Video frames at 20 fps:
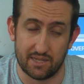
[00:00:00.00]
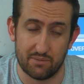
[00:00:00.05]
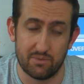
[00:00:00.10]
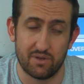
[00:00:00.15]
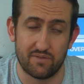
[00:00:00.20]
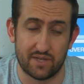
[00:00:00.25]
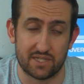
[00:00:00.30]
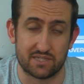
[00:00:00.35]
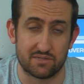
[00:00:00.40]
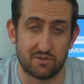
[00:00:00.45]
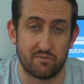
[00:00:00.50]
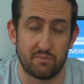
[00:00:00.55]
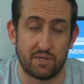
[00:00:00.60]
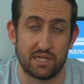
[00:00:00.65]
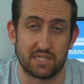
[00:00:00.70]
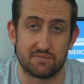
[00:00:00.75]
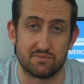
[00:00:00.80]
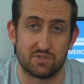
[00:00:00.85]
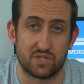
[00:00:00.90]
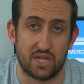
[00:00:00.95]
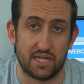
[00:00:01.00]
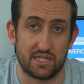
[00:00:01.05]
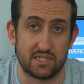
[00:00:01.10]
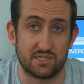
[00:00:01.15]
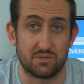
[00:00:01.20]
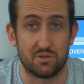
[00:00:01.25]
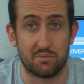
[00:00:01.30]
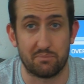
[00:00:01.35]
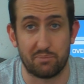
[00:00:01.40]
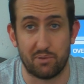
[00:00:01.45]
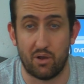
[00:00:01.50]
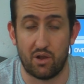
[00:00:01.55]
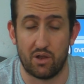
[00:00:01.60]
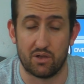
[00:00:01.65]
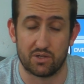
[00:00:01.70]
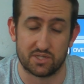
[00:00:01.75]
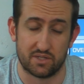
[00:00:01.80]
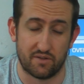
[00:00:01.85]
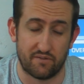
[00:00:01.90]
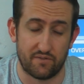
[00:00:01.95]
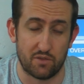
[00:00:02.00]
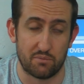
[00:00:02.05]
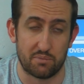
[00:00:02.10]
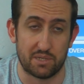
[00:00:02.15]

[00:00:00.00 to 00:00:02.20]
They would have had to have made some changes with the BIOS and a few